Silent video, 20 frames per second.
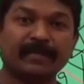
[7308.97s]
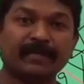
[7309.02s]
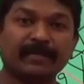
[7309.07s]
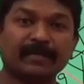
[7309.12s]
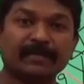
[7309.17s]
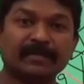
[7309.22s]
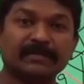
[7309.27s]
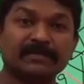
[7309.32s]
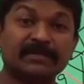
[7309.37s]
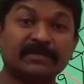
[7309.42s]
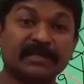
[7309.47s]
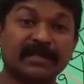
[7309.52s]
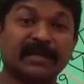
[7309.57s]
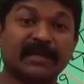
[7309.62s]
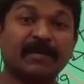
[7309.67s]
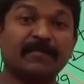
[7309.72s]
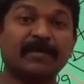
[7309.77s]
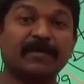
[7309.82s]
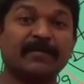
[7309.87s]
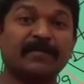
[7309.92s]
See the
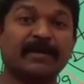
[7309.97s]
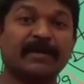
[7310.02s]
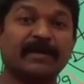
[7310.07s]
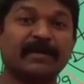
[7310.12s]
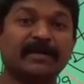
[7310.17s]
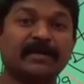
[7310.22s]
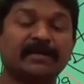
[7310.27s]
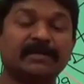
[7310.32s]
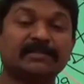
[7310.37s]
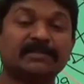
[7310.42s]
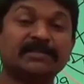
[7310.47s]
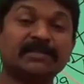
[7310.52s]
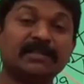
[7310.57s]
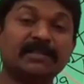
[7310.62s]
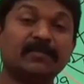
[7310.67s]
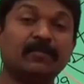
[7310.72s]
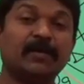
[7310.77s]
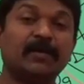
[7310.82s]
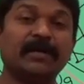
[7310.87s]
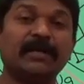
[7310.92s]
commitment here, see the
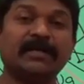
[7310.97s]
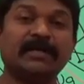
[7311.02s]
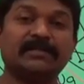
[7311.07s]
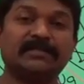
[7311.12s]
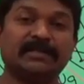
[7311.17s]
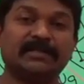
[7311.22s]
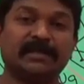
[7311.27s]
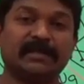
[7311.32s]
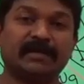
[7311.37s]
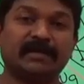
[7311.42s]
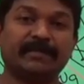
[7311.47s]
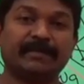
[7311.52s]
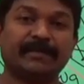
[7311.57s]
wordings here.